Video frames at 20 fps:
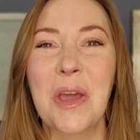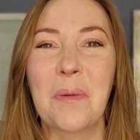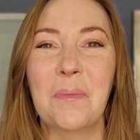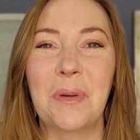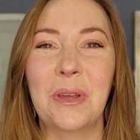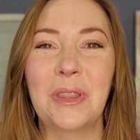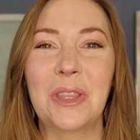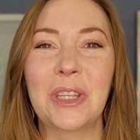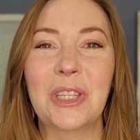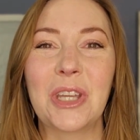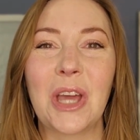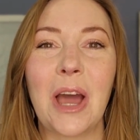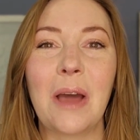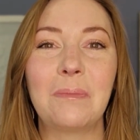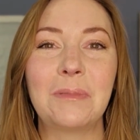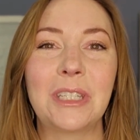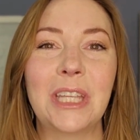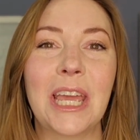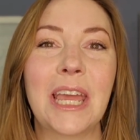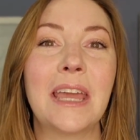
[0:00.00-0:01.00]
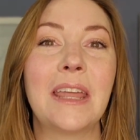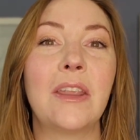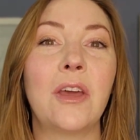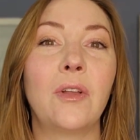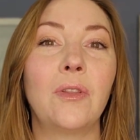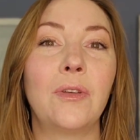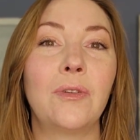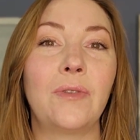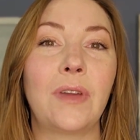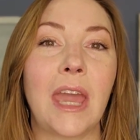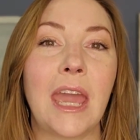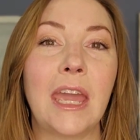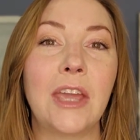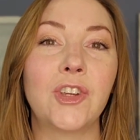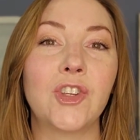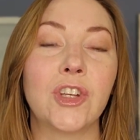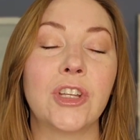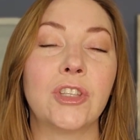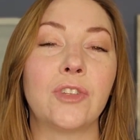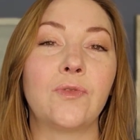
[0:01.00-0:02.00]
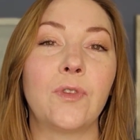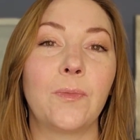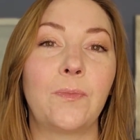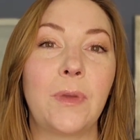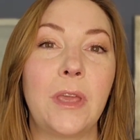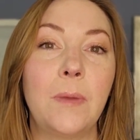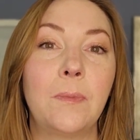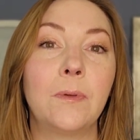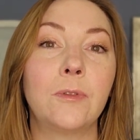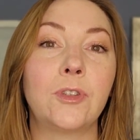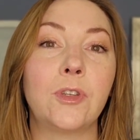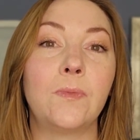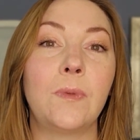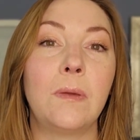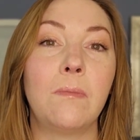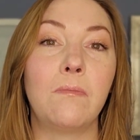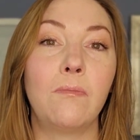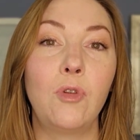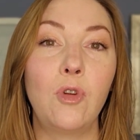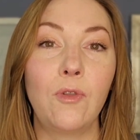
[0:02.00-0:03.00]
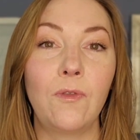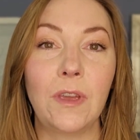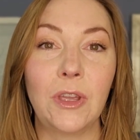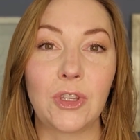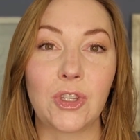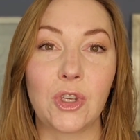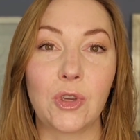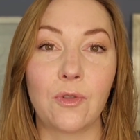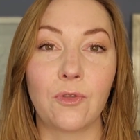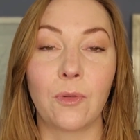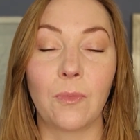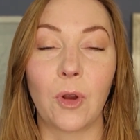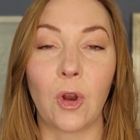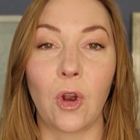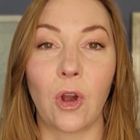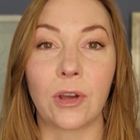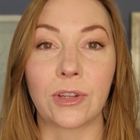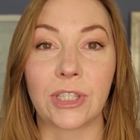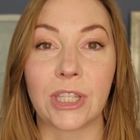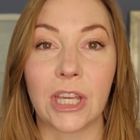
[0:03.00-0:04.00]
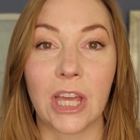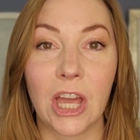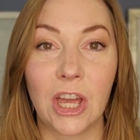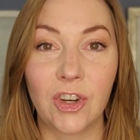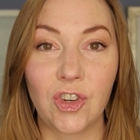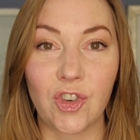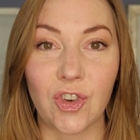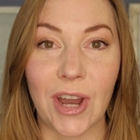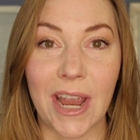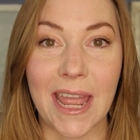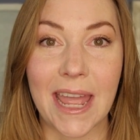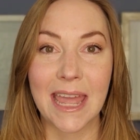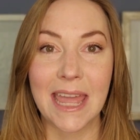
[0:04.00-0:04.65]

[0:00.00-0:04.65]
but the top 10 locations for people to be moving to from across the country,